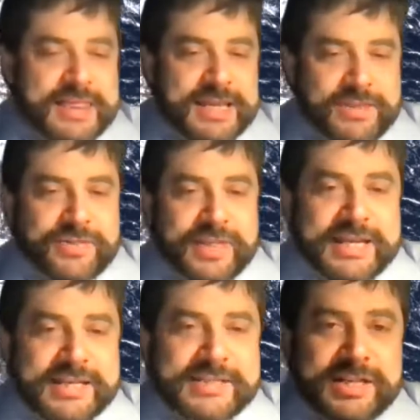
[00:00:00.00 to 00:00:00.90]
The other thing
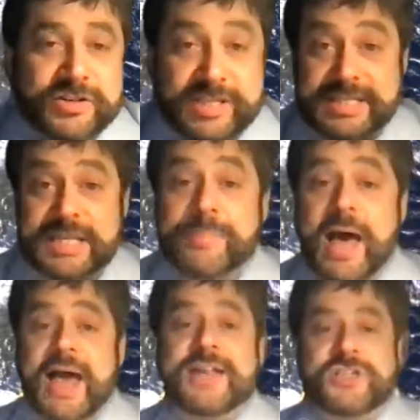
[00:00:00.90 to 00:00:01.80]
is there's sleep
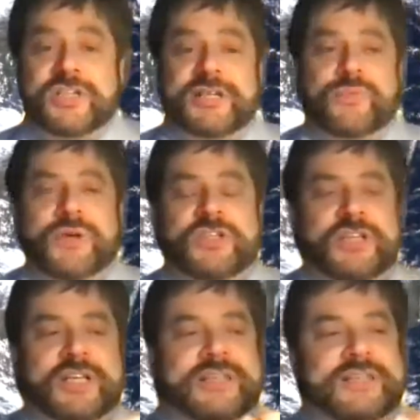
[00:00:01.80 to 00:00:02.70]
hygiene, which
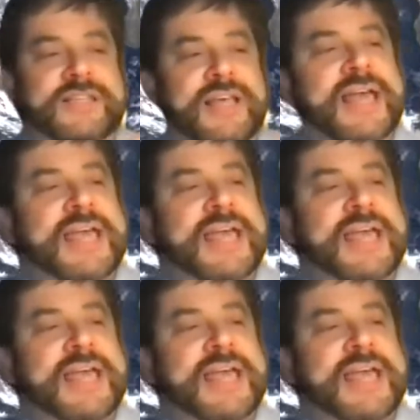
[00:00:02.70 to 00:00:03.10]
is